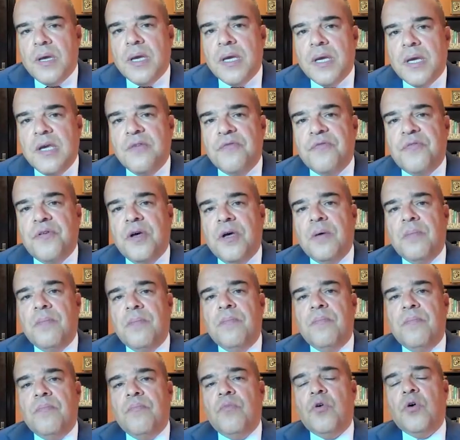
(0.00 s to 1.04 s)
give
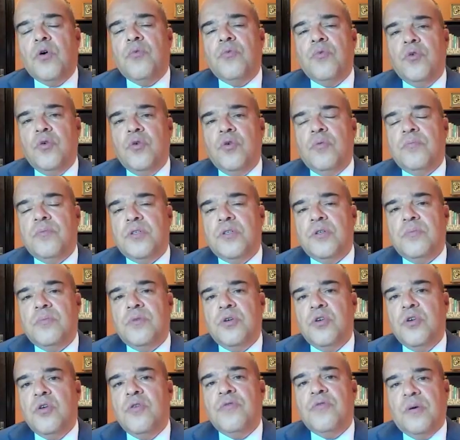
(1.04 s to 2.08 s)
him more room to
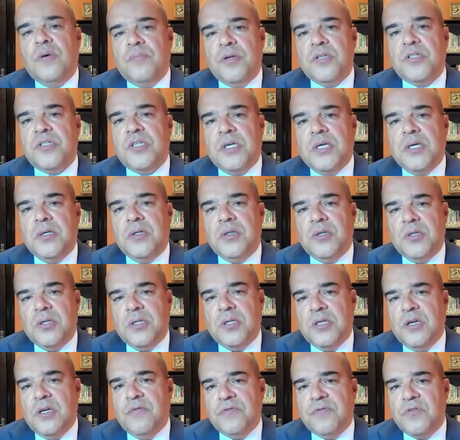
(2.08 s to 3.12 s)
maneuver,
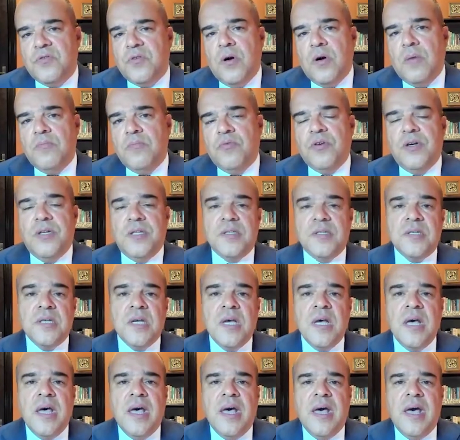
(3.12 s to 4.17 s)
particularly if Trump wins.
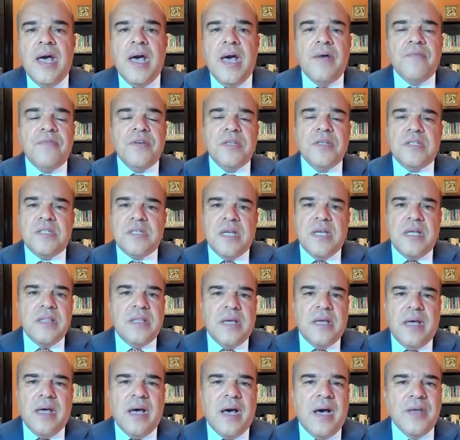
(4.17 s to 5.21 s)
Having said
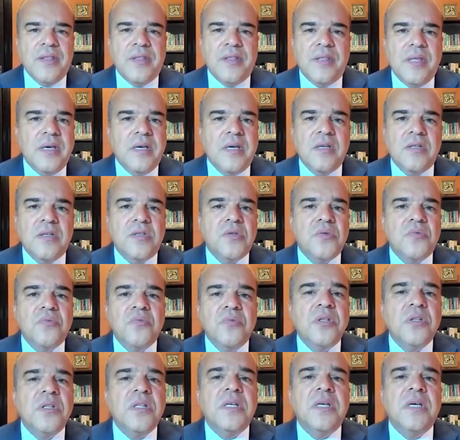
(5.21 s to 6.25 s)
that, I think it's
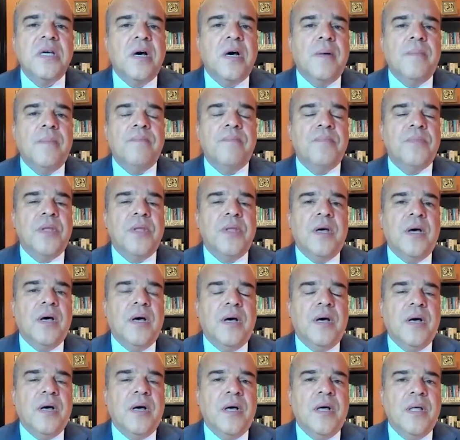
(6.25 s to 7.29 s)
really
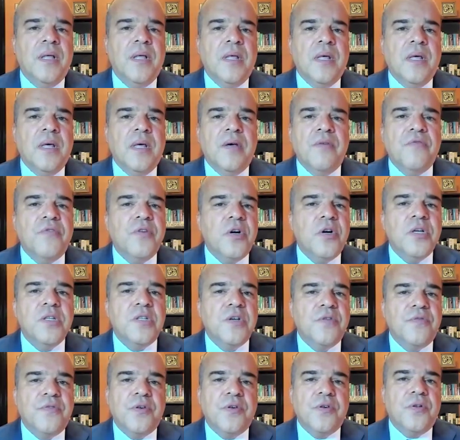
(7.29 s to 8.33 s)
very
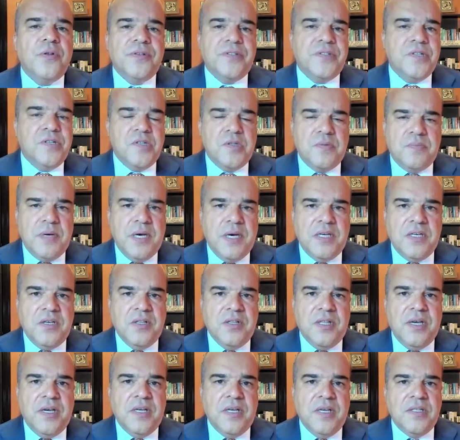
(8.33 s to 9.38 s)
difficult to
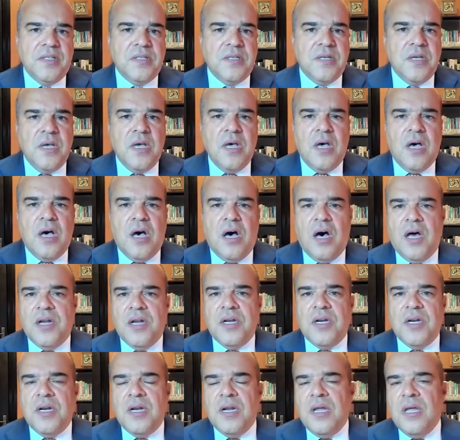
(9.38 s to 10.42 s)
speculate
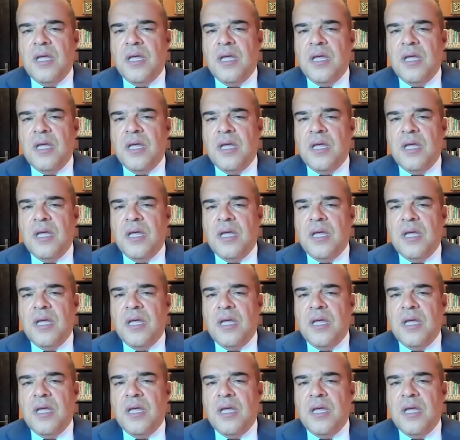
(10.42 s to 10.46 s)
on